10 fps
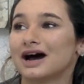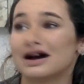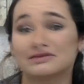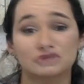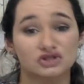
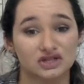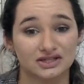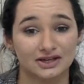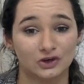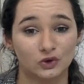I'm
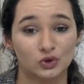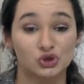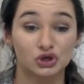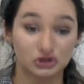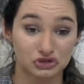stressed out,
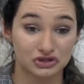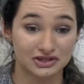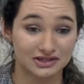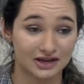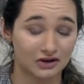you're
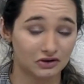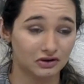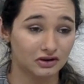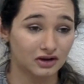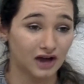stressed out.
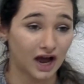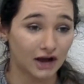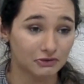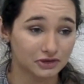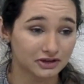
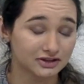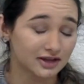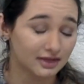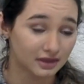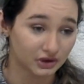I want to
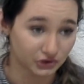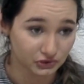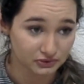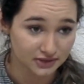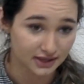say thank
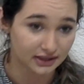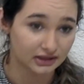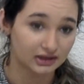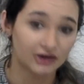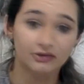you to
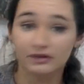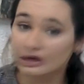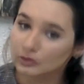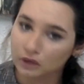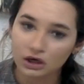any
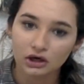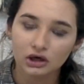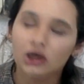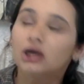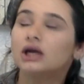healthcare
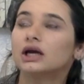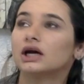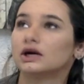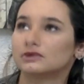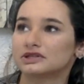worker. I
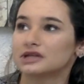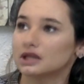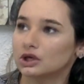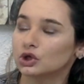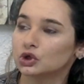want to say
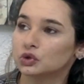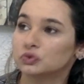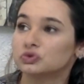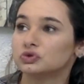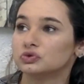thank
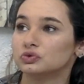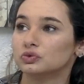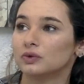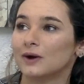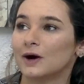you
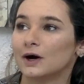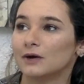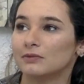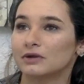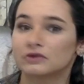to
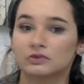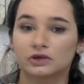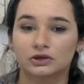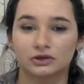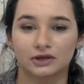
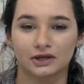everyone